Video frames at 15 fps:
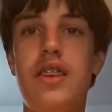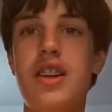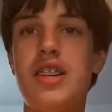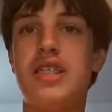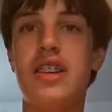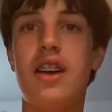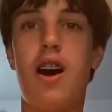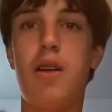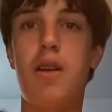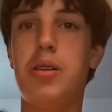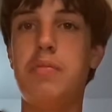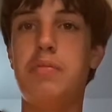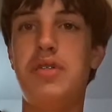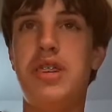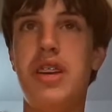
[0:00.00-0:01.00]
this
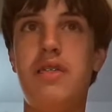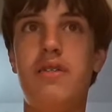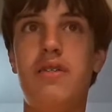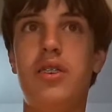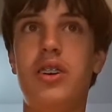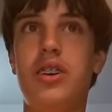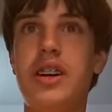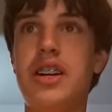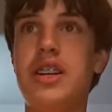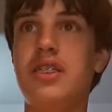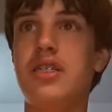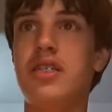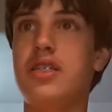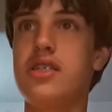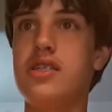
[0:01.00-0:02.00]
album didn't
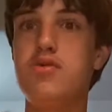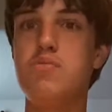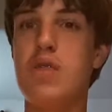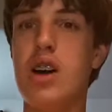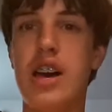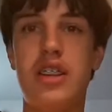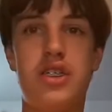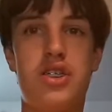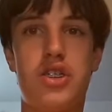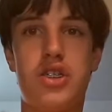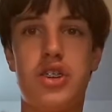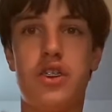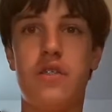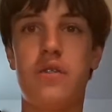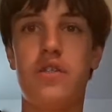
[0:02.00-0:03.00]
really do
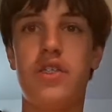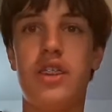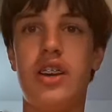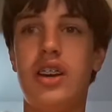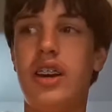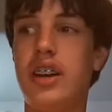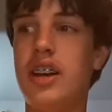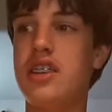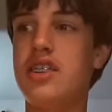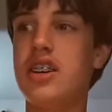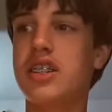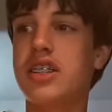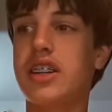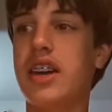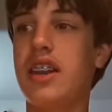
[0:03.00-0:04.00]
much, and it
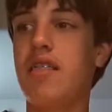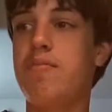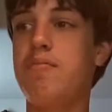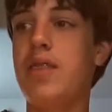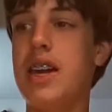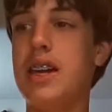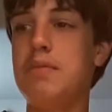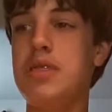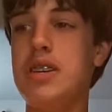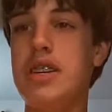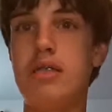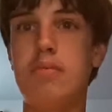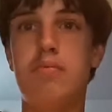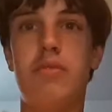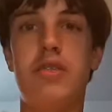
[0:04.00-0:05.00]
just kind of made
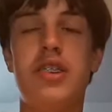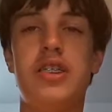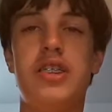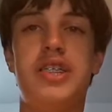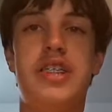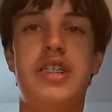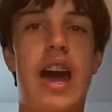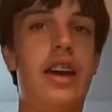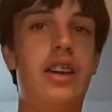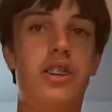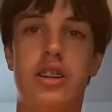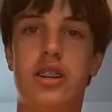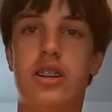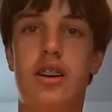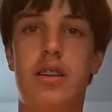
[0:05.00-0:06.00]
me
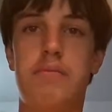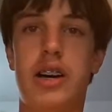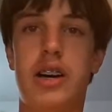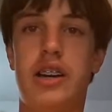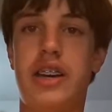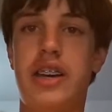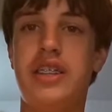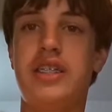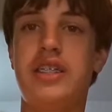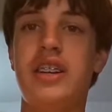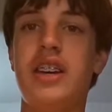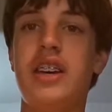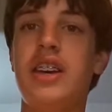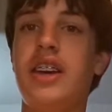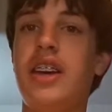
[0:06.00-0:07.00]
sadder about
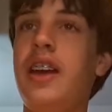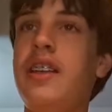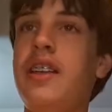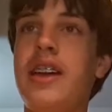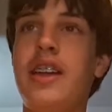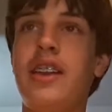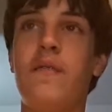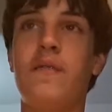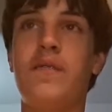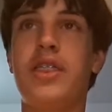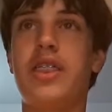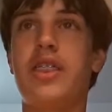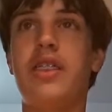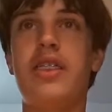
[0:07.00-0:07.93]
it. And then